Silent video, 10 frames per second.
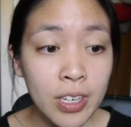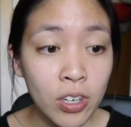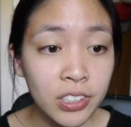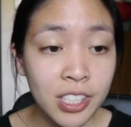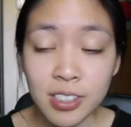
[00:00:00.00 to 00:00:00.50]

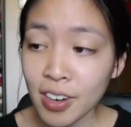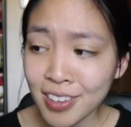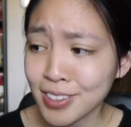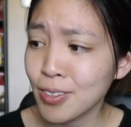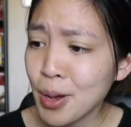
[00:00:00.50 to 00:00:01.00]
cults
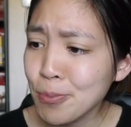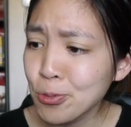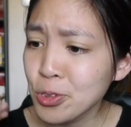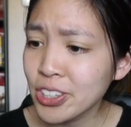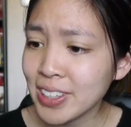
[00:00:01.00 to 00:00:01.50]
start, so
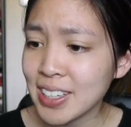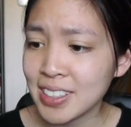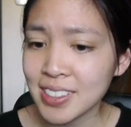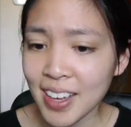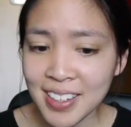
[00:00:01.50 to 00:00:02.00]
I'm really
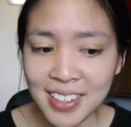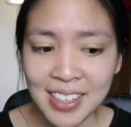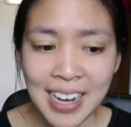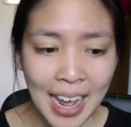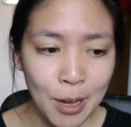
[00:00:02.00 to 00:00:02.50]
excited
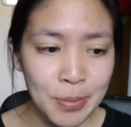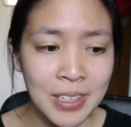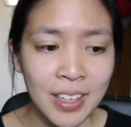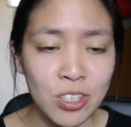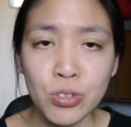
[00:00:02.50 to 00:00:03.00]
and happy
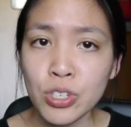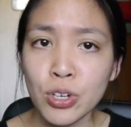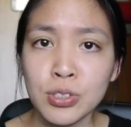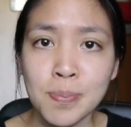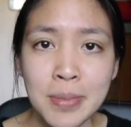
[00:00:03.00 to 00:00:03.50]
that you
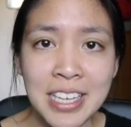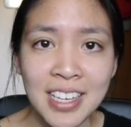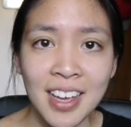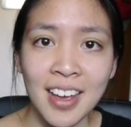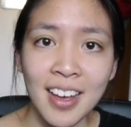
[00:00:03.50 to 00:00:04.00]
chose
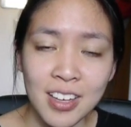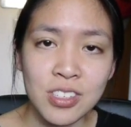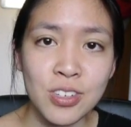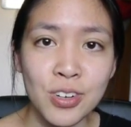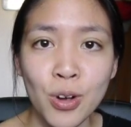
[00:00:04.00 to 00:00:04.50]
me
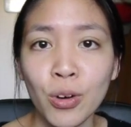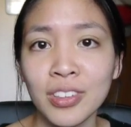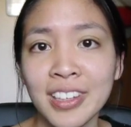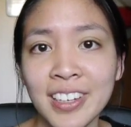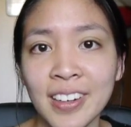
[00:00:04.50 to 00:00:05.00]
as your
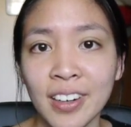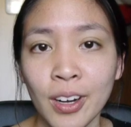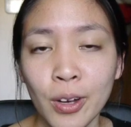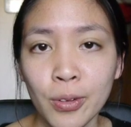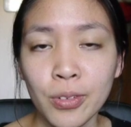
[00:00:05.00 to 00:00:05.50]
cult leader.
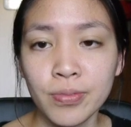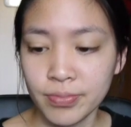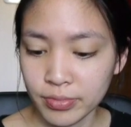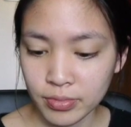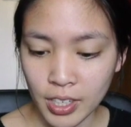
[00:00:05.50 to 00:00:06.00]

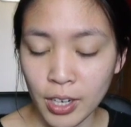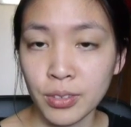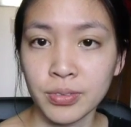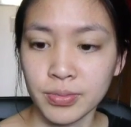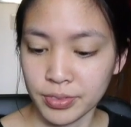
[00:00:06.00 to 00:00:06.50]

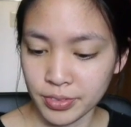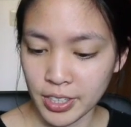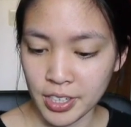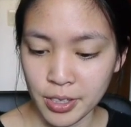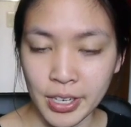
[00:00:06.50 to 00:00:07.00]
Oh,
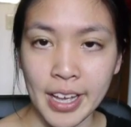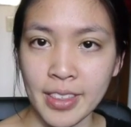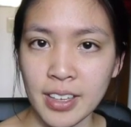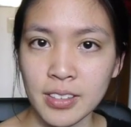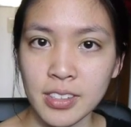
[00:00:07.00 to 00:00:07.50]
okay,
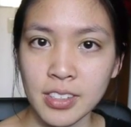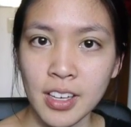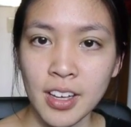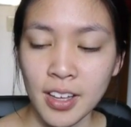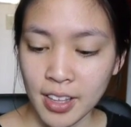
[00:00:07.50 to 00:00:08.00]

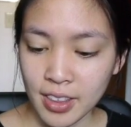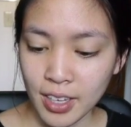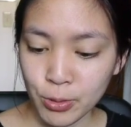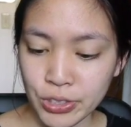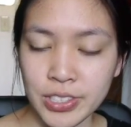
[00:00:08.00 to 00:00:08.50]

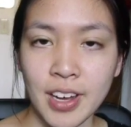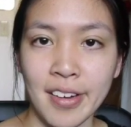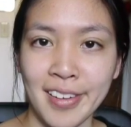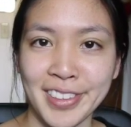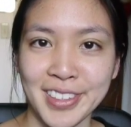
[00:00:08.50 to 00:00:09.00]
that was
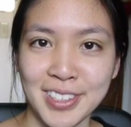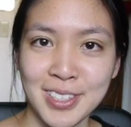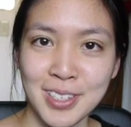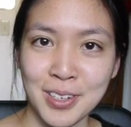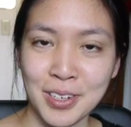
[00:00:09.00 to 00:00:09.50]
not on the
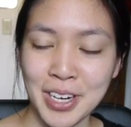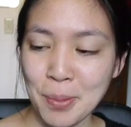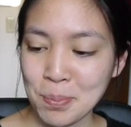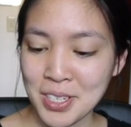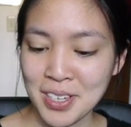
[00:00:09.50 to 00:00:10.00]

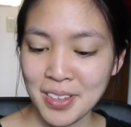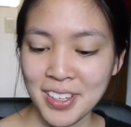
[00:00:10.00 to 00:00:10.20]
script.